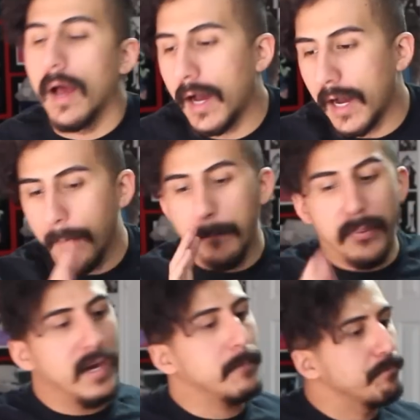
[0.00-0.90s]

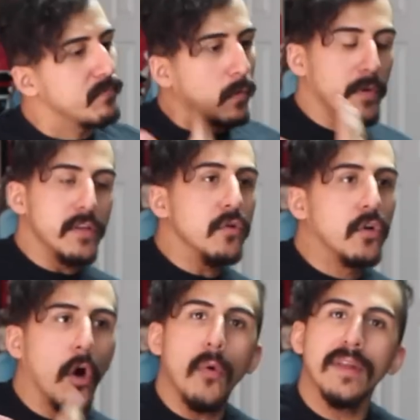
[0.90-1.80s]
But when you
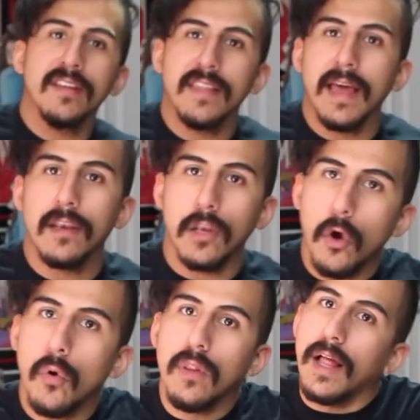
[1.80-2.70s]
go into that
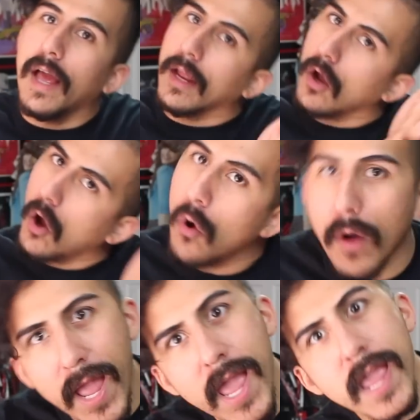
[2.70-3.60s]
low, like, oh,
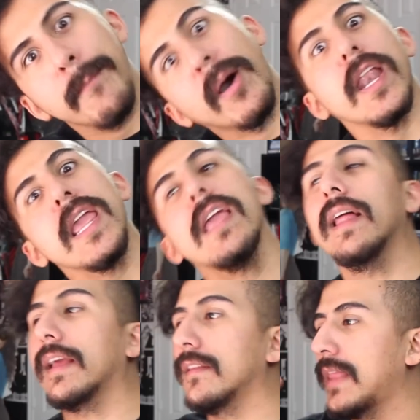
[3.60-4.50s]
hey, buddy,
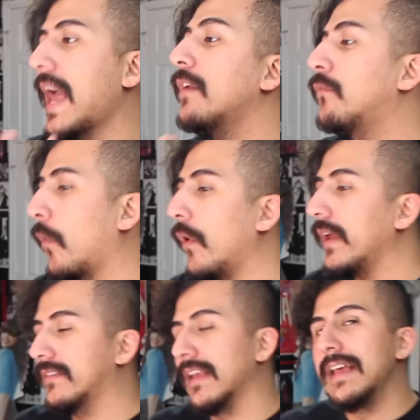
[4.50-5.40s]
like, that
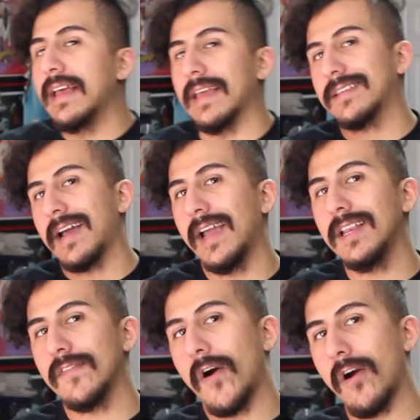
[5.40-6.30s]
voice is
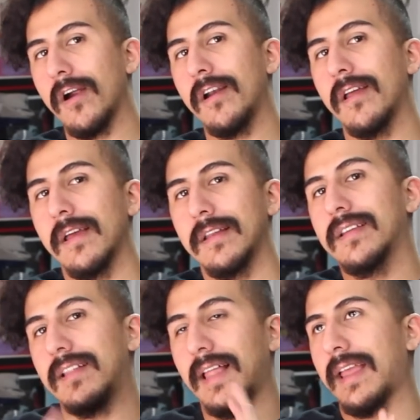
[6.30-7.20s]
kind of hard
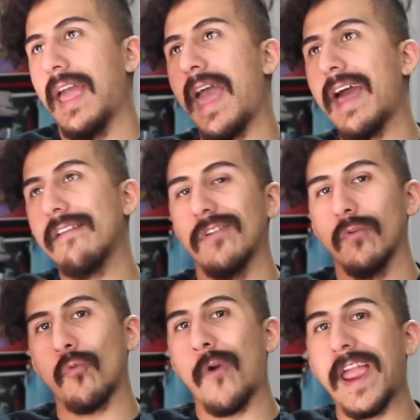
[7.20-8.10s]
to, like, have
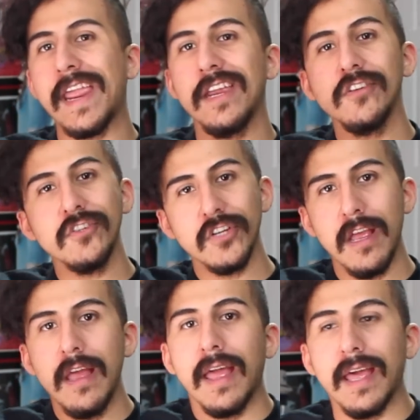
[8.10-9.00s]
range.
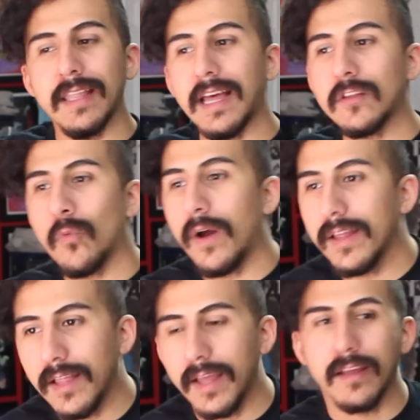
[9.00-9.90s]
And that's why,
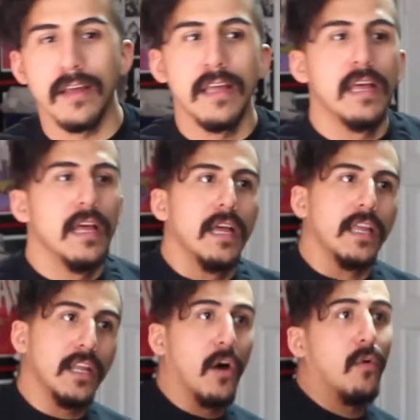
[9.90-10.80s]
like,
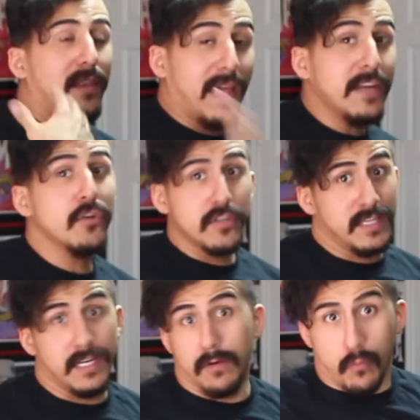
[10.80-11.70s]
you know, Ledger
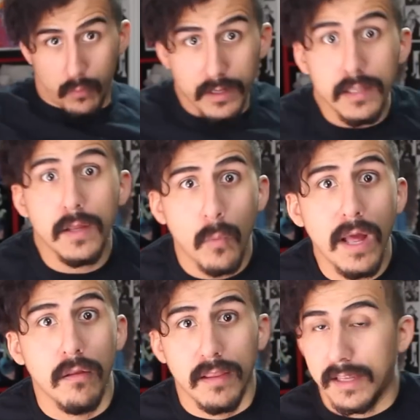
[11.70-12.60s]
did it really
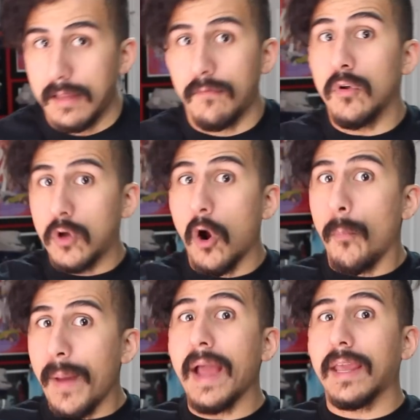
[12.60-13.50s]
well. Like, if you go
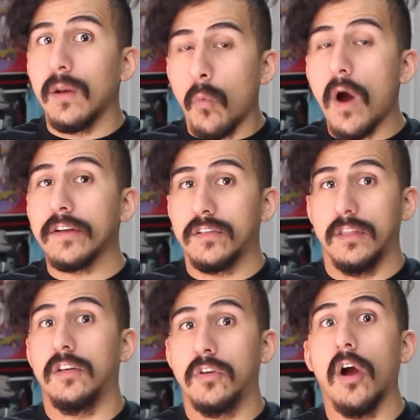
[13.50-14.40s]
back and watch
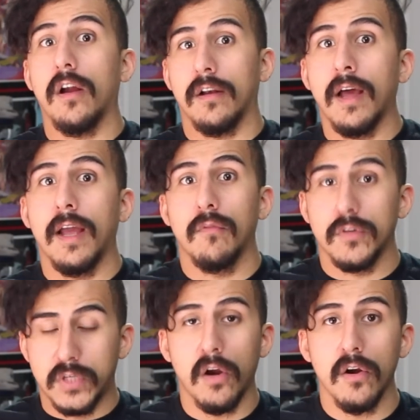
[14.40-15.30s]
The Dark Knight
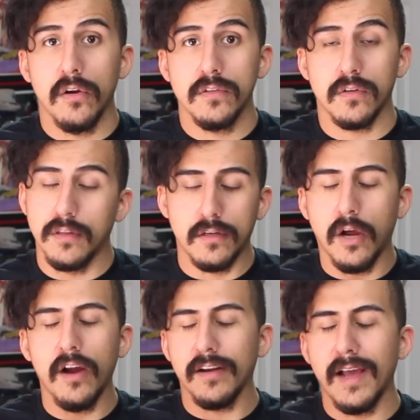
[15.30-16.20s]
Returns, or The
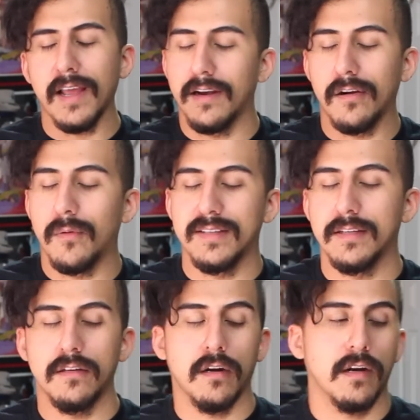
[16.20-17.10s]
Dark Knight, I don't know why I
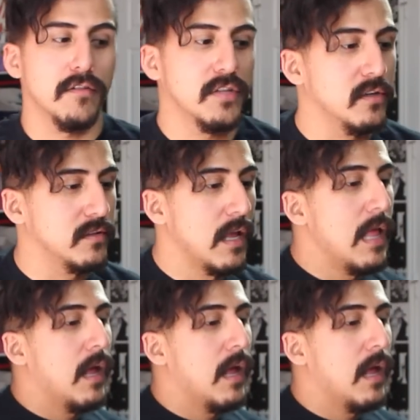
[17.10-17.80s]
said Dark Knight Returns.